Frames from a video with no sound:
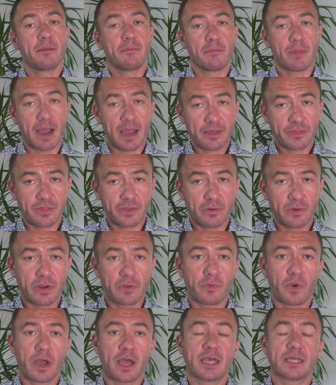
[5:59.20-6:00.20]
My
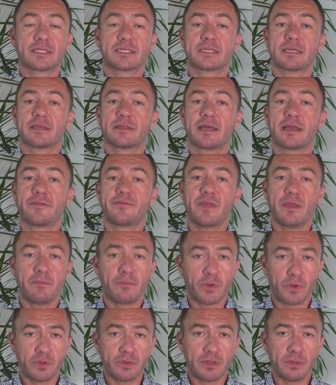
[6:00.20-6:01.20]
theory was that if they
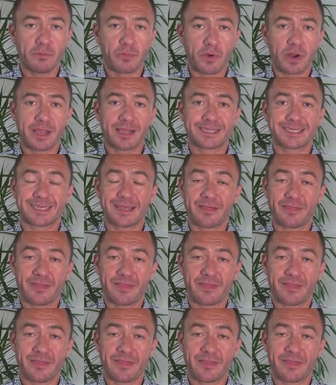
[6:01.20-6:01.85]
pulled the brakes